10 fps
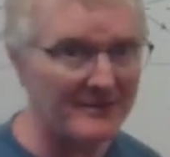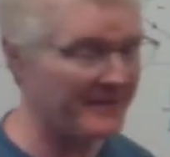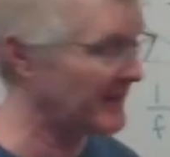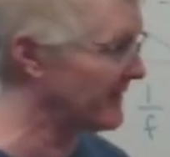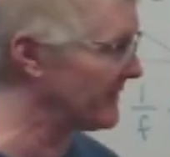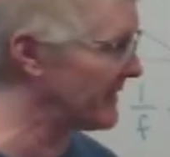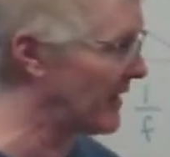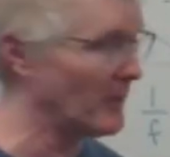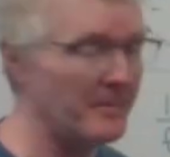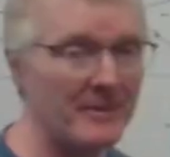to think of it
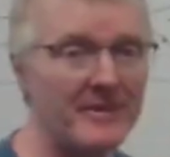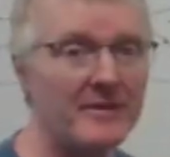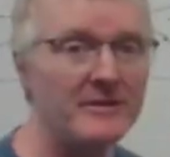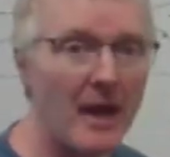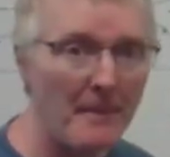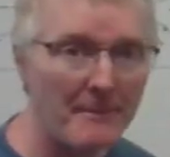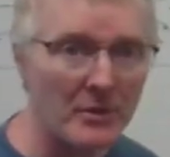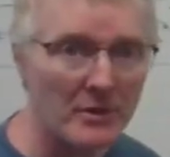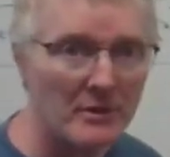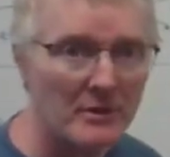that way, but the number